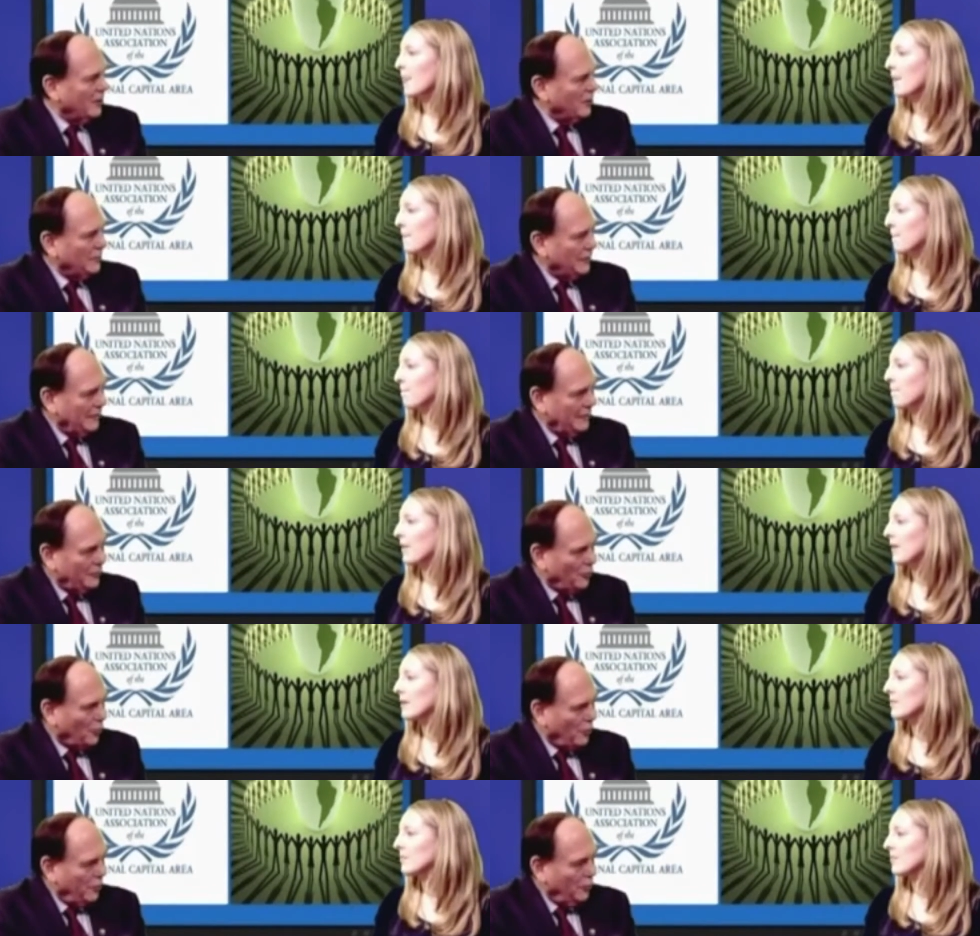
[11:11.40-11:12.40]
Speaker 1: the the
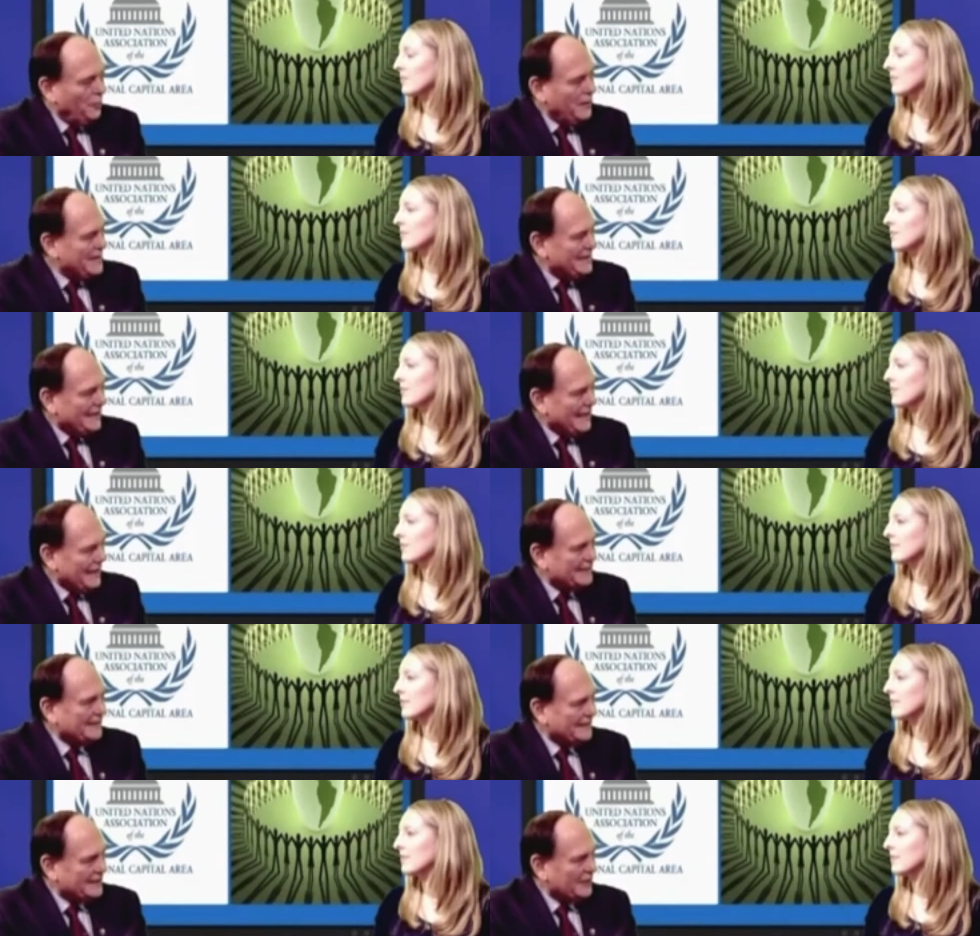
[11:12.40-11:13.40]
real meat, the
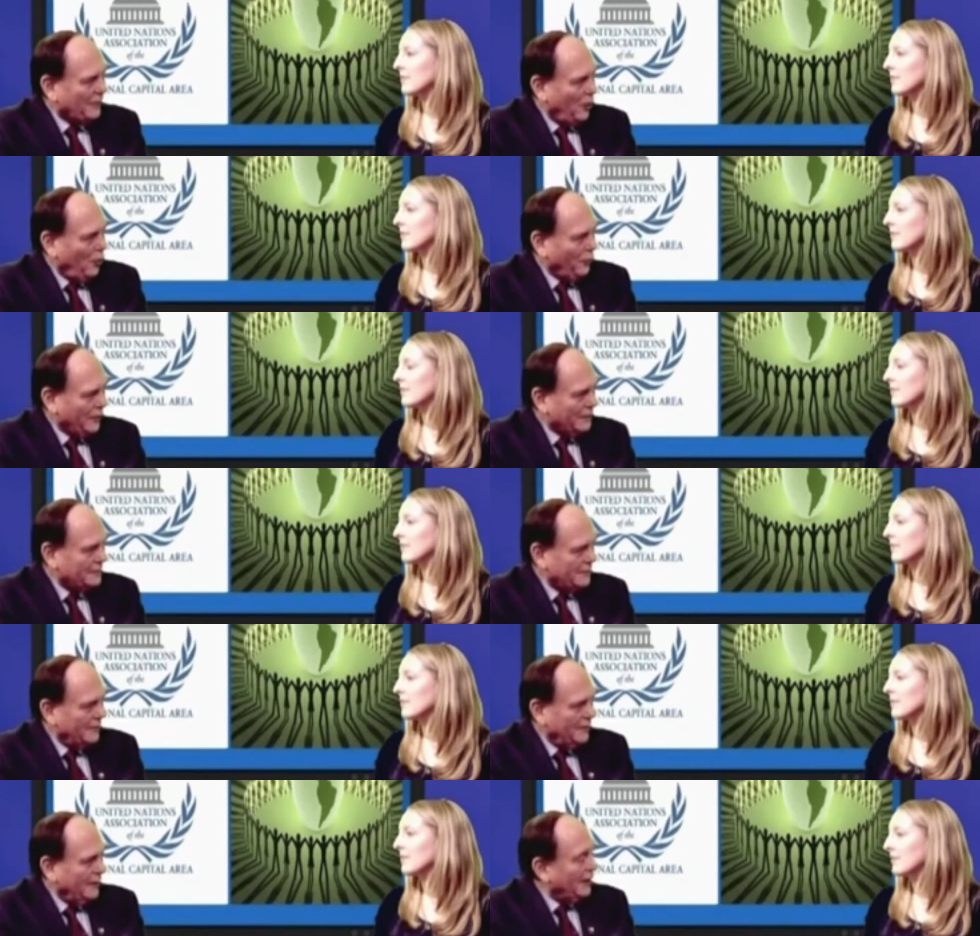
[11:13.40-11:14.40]
essence of all this.
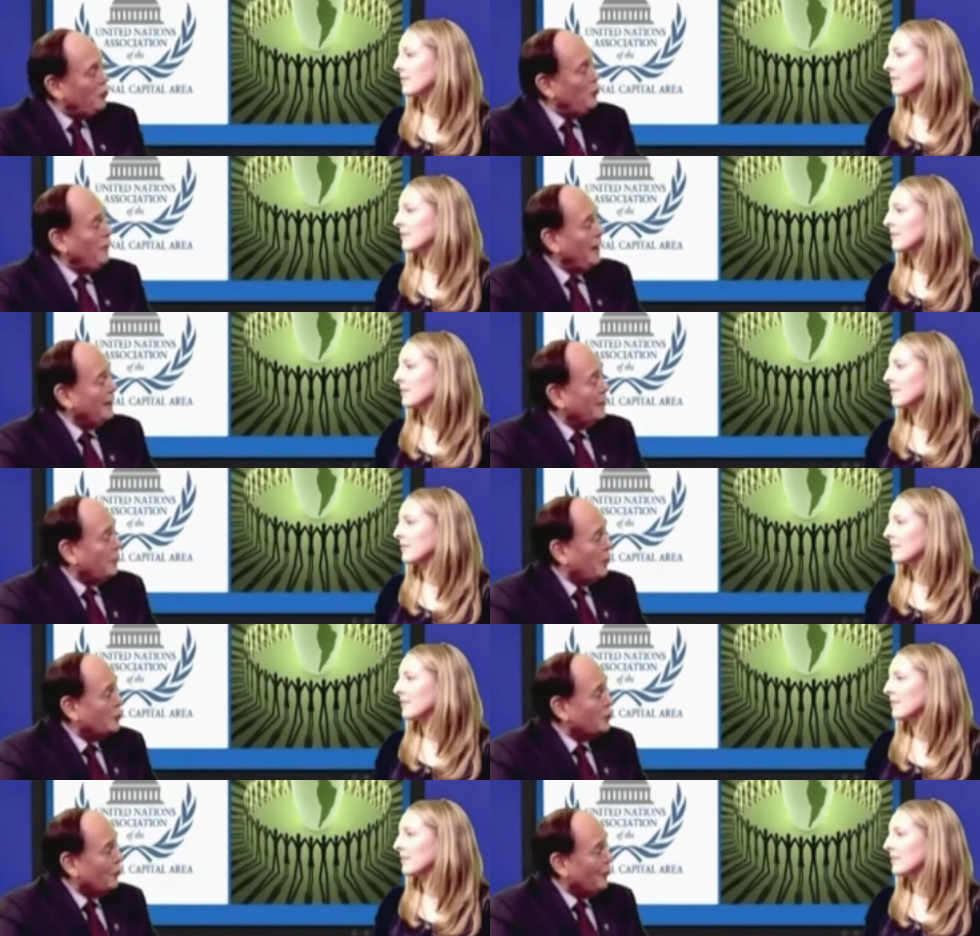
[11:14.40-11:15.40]
And you've had a
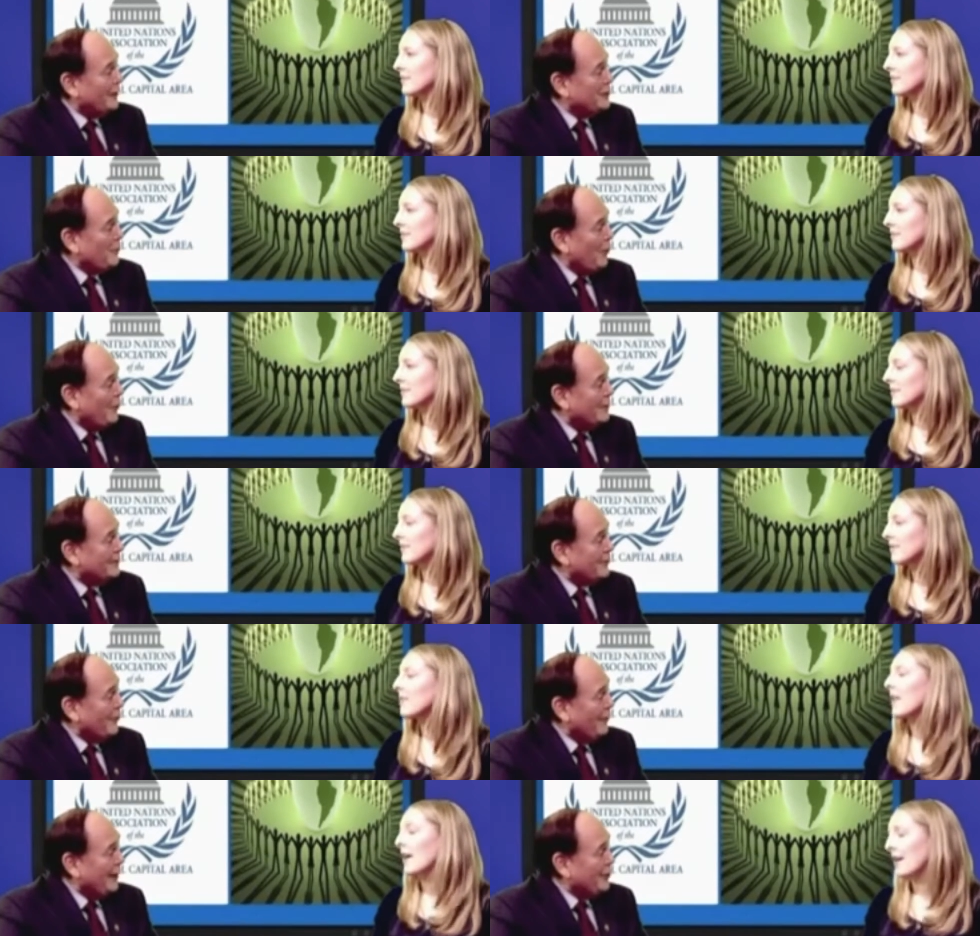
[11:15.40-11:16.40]
personal experience
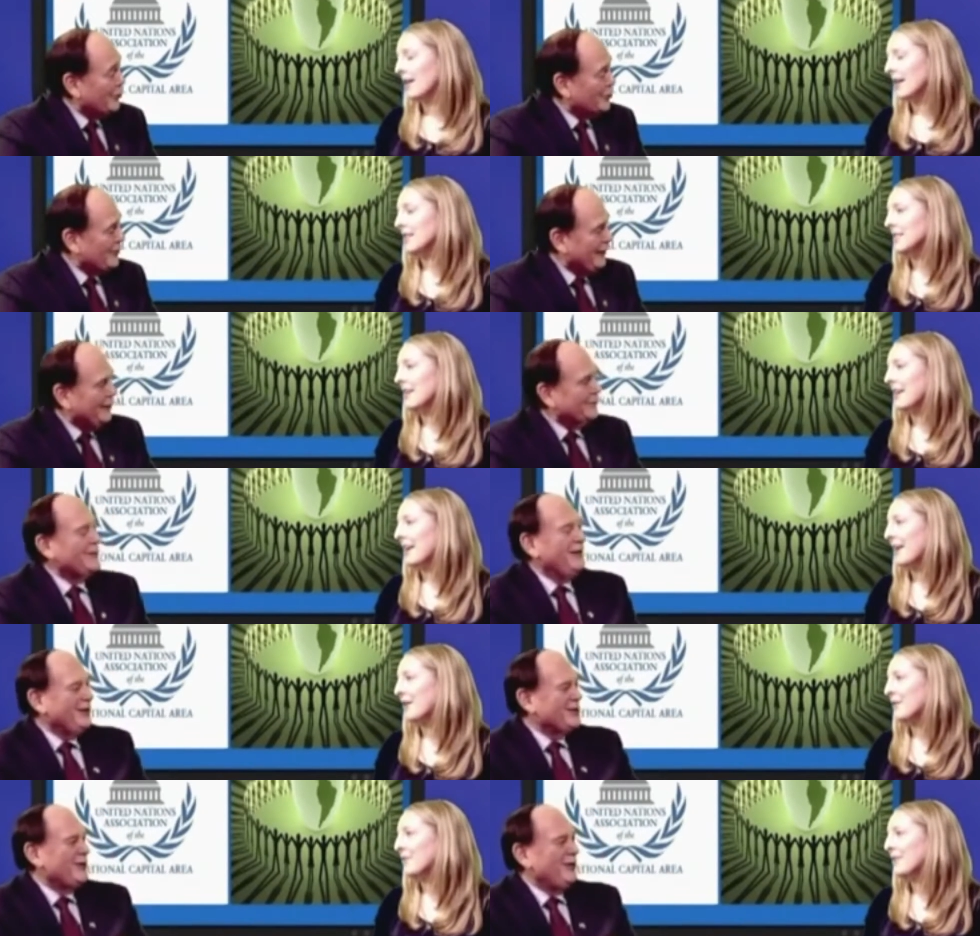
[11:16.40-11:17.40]
on that yourself. Yes, Tell
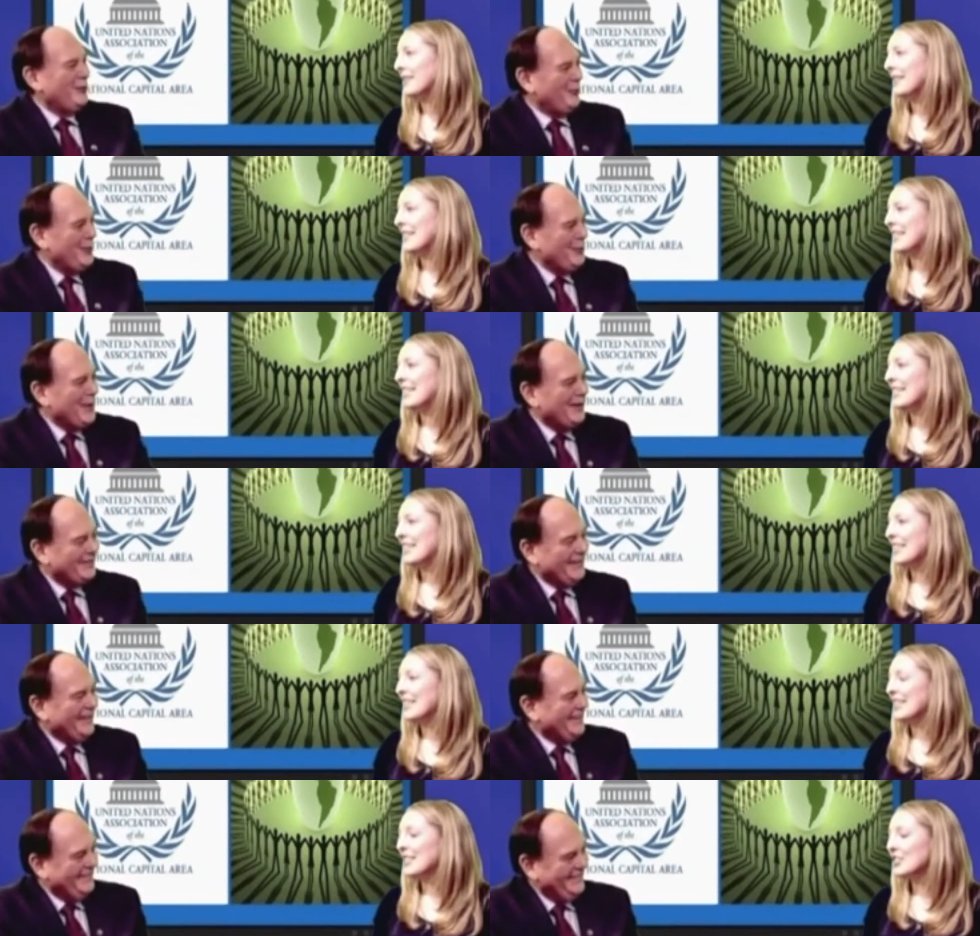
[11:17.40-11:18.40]
us a little bit about
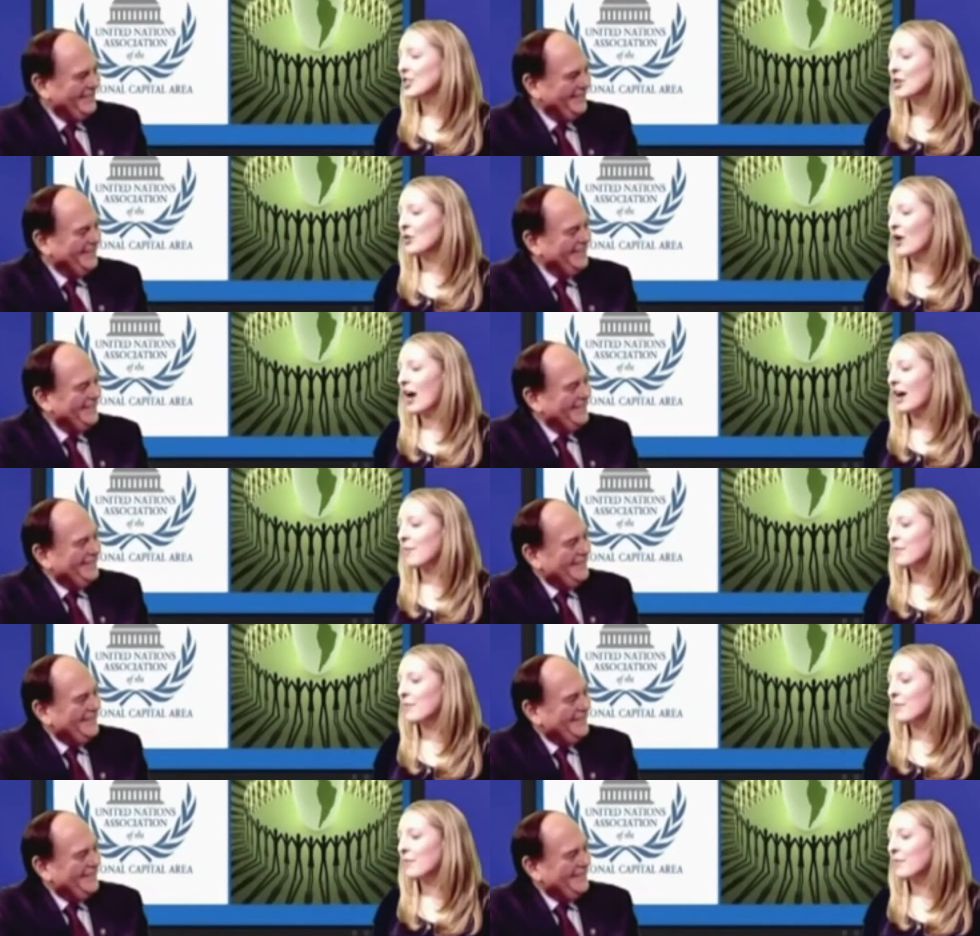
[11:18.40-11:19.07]
that.
Speaker 2: So I'm